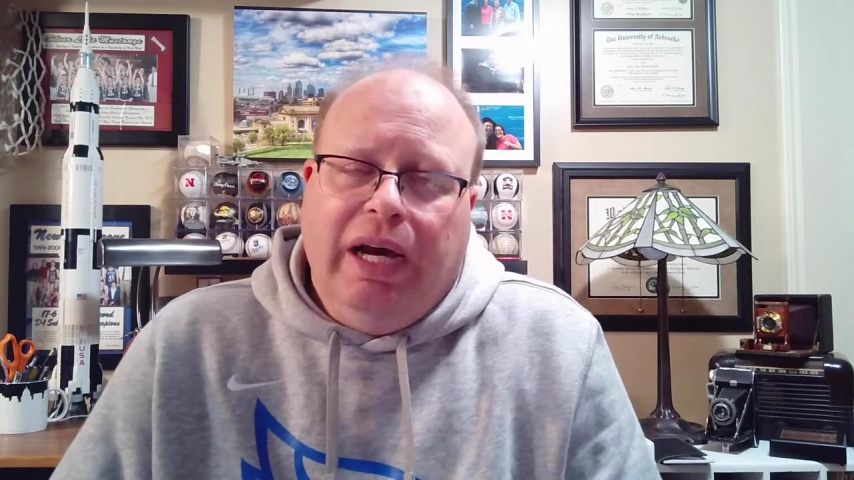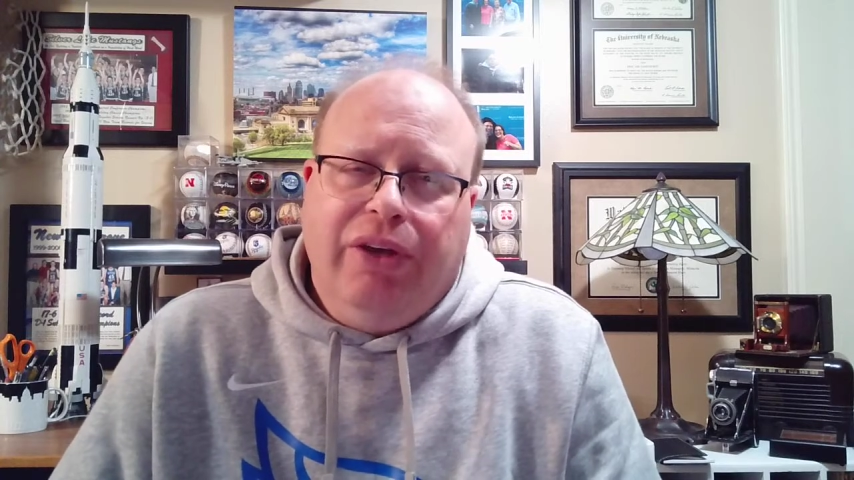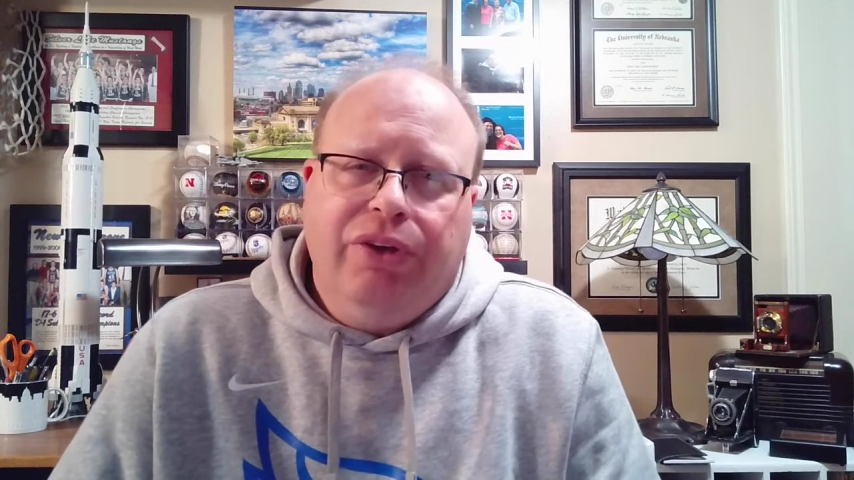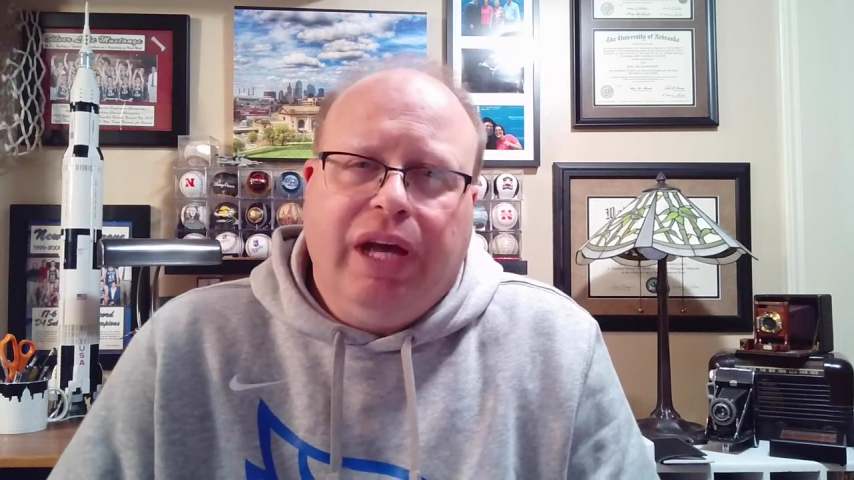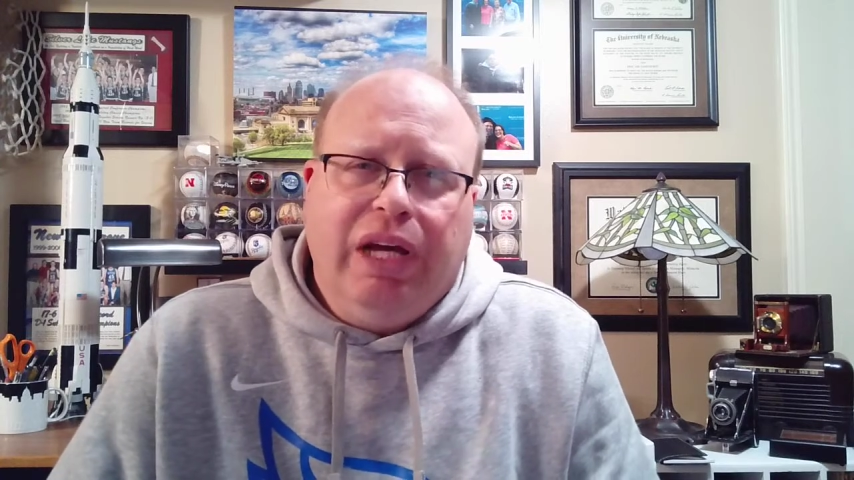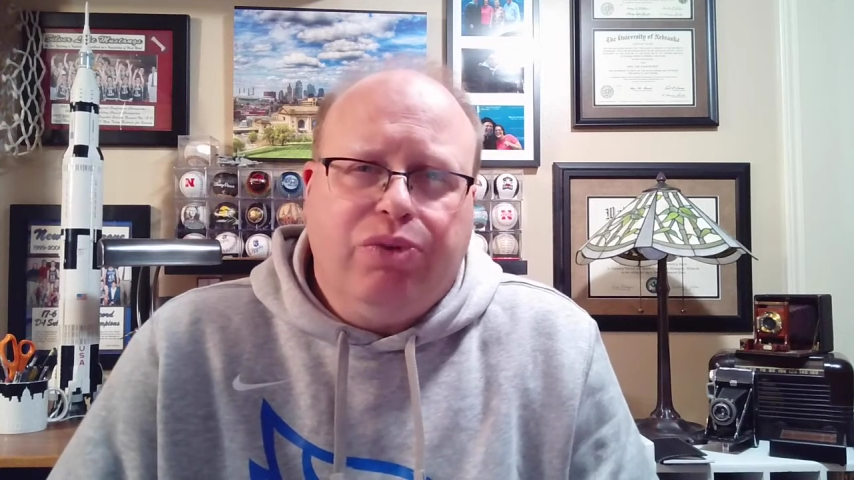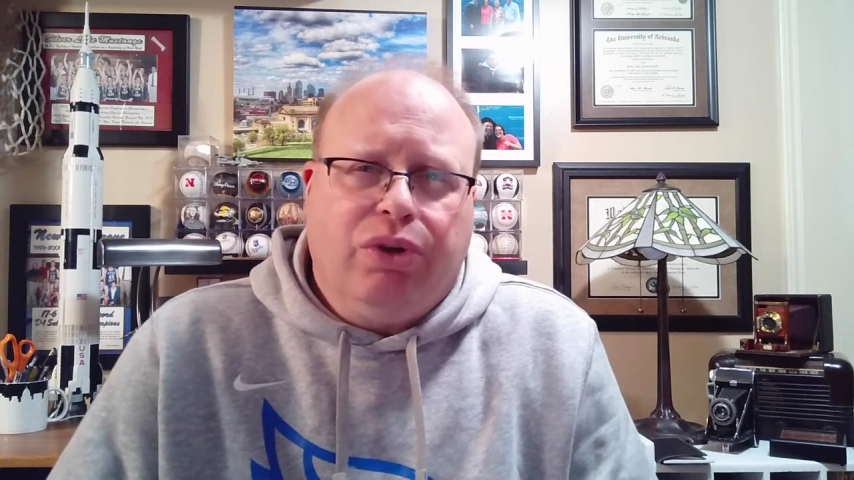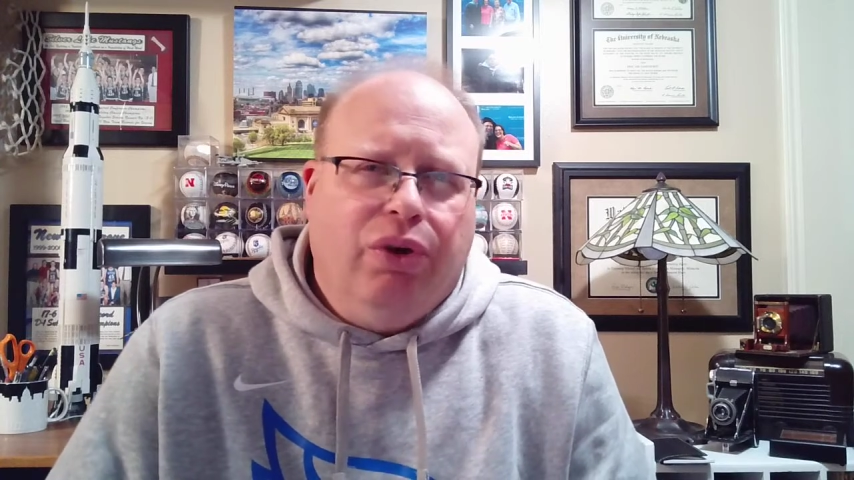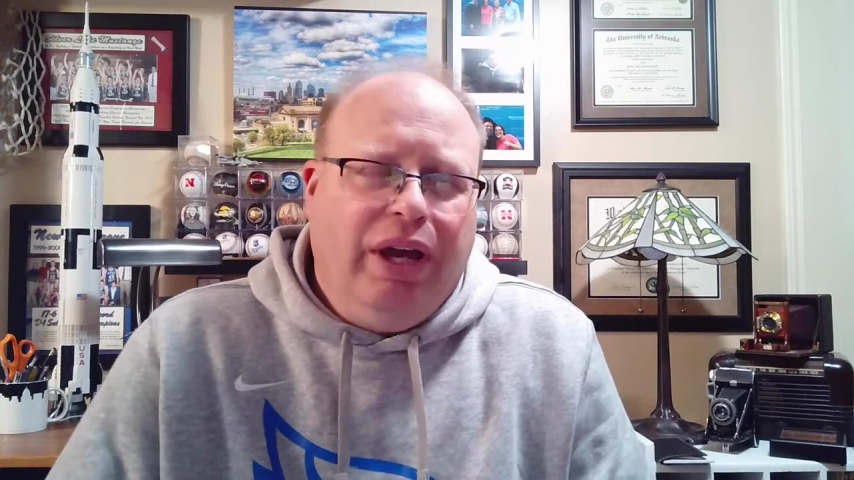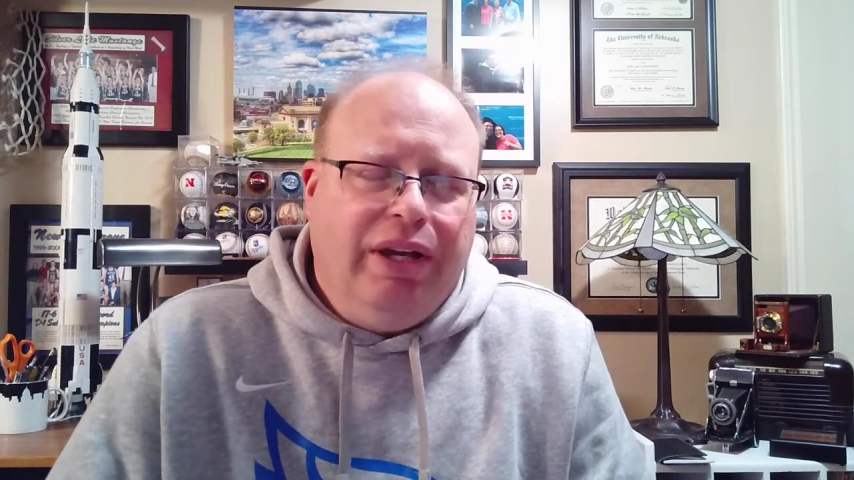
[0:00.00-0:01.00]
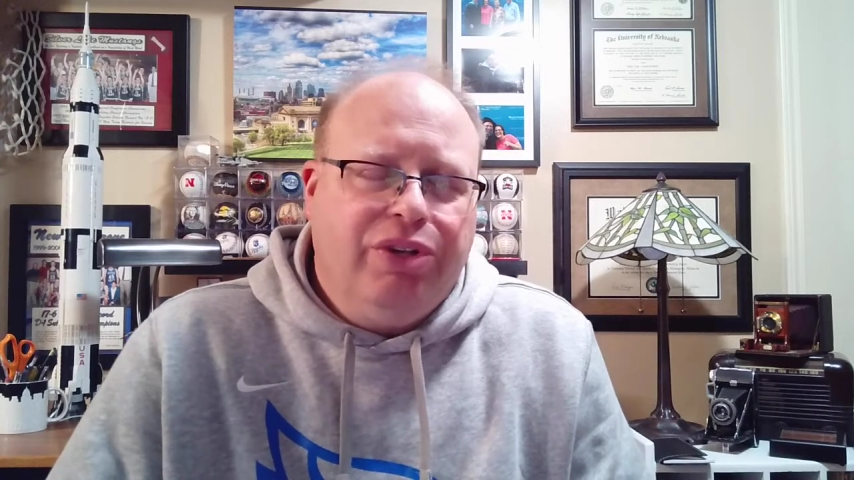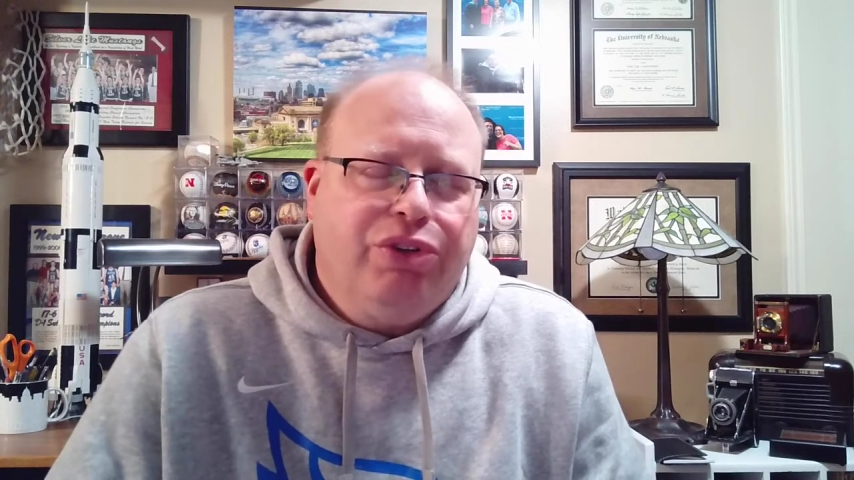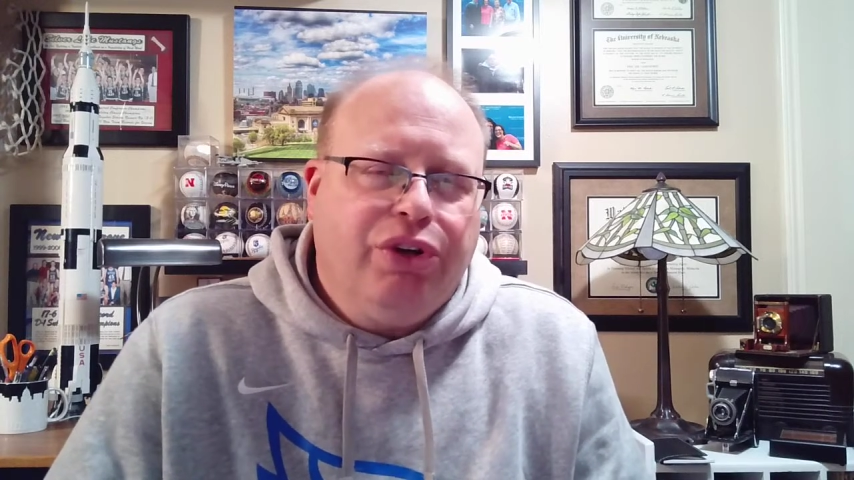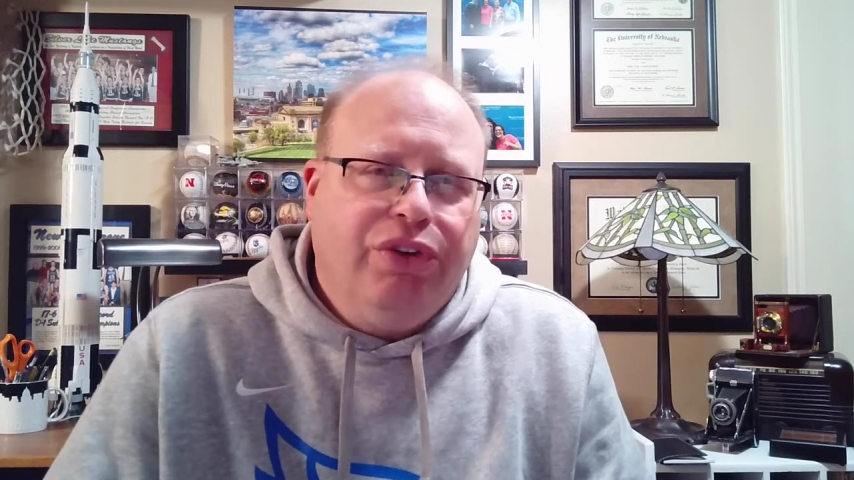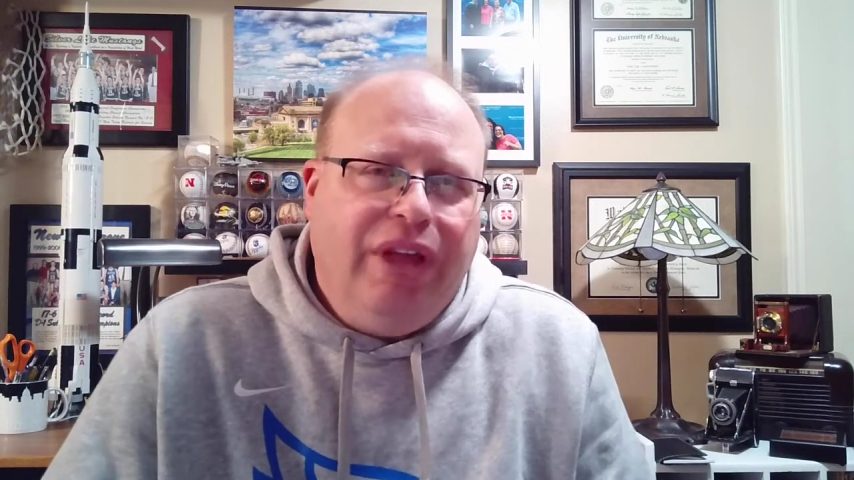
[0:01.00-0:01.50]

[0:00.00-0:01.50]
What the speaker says: you guys will go ahead and turn